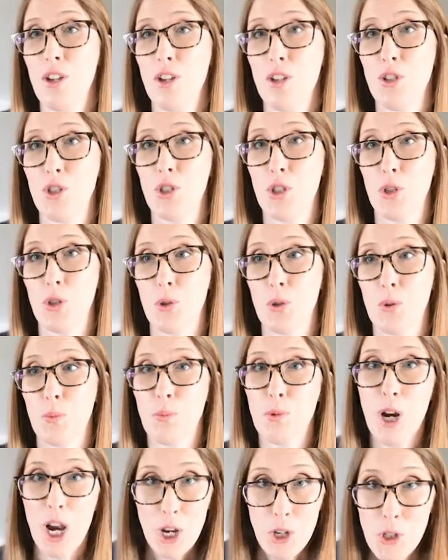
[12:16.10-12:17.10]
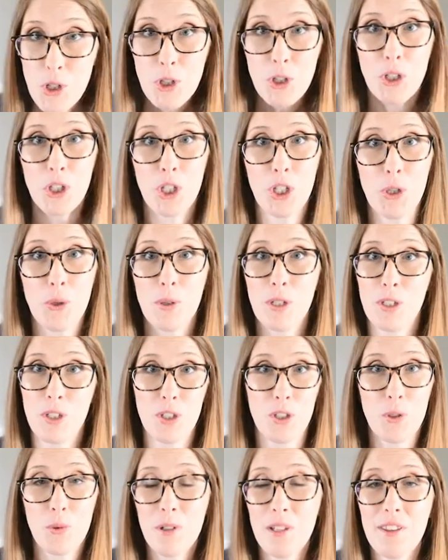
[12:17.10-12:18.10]
to pressure you into
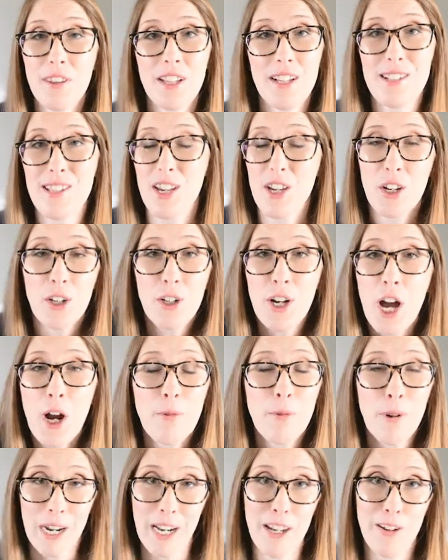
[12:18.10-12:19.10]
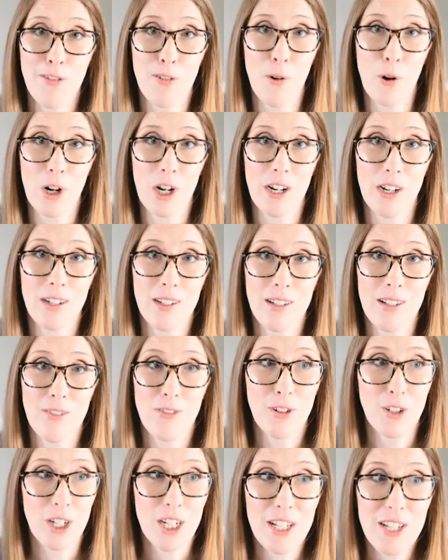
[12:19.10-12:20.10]
doing things that you're not ready for.
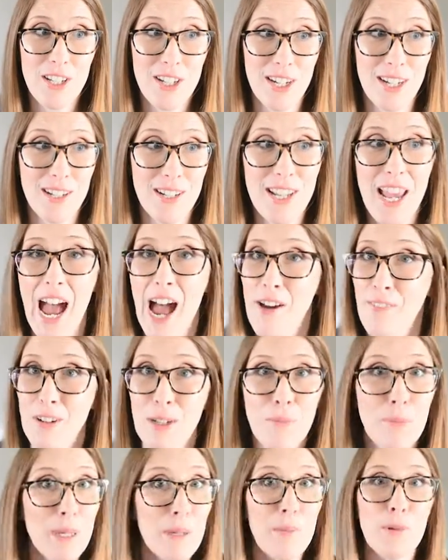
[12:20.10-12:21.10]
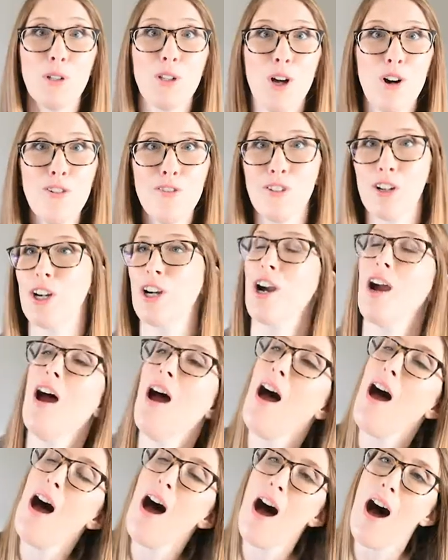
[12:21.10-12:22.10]
For instance, having people over,
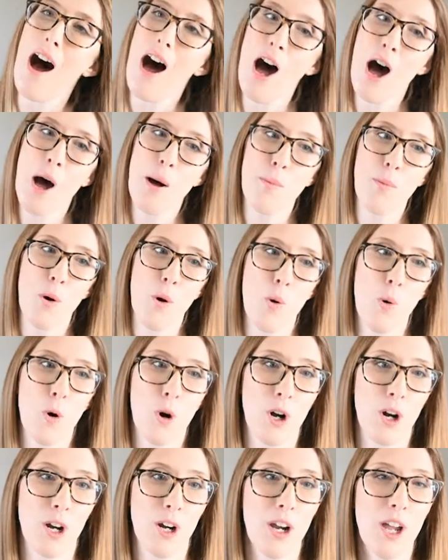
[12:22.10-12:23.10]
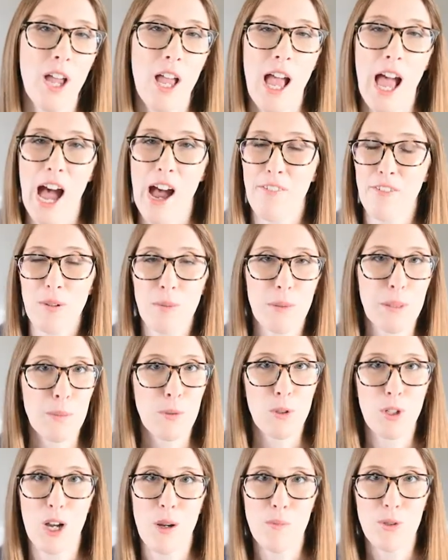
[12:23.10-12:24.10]
or having
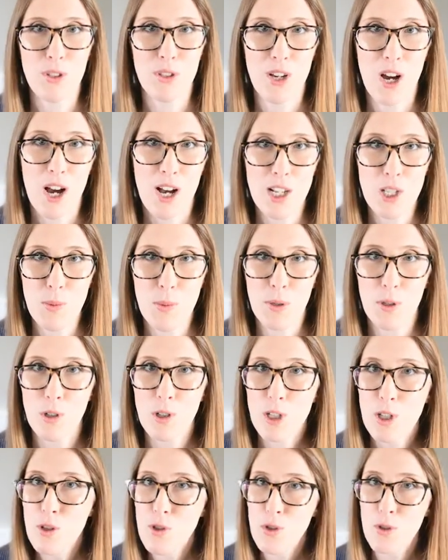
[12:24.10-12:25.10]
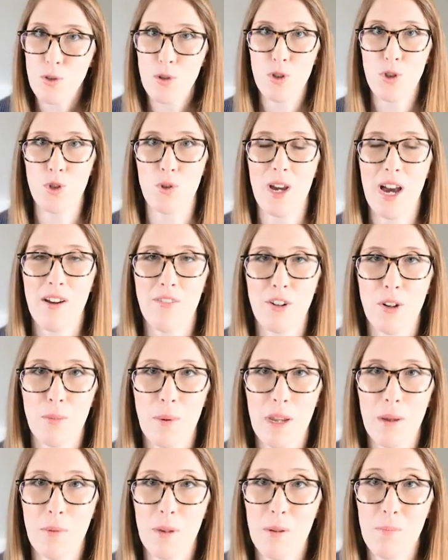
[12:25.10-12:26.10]
people come to the hospital as soon as you have your
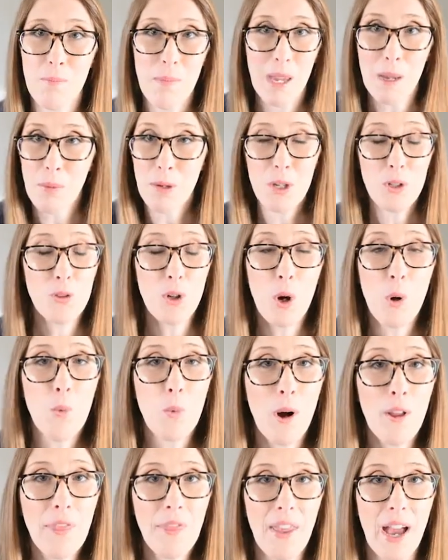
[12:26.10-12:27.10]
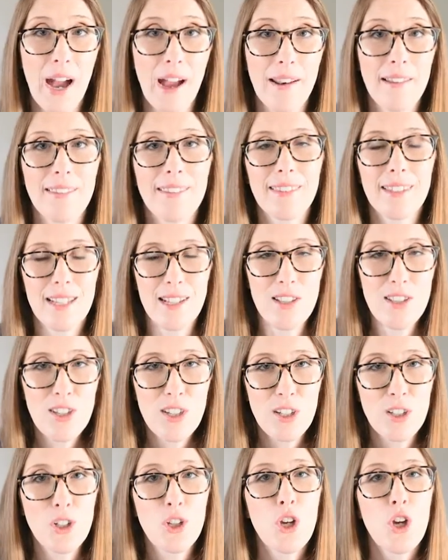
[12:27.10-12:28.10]
baby. Maybe you don't want that.
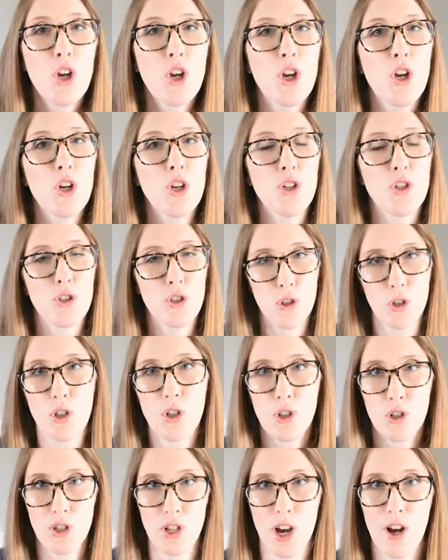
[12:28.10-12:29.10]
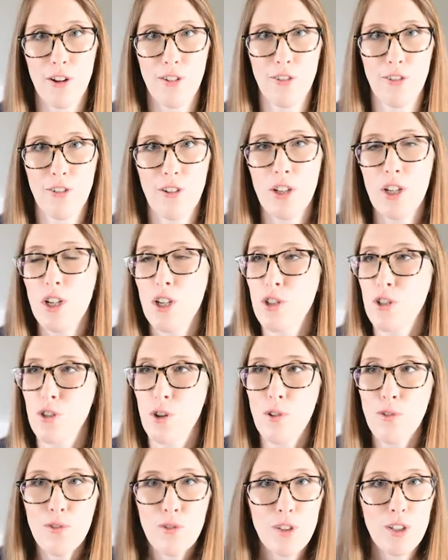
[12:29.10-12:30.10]
Listen to yourself.
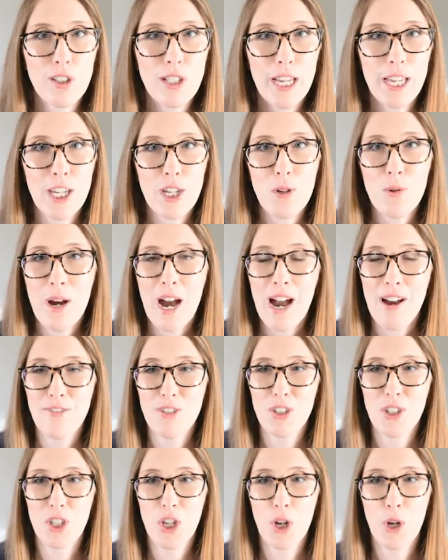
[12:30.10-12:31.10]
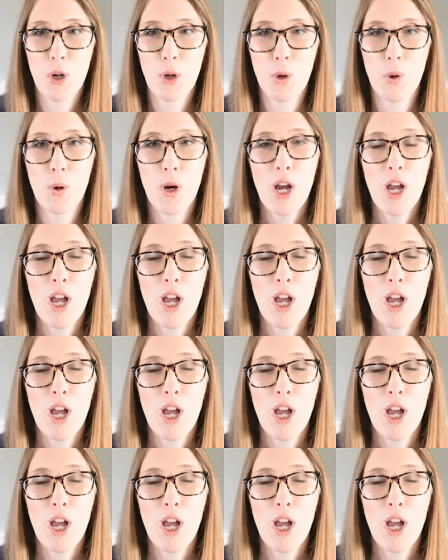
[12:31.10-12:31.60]
Don't feel like you have to go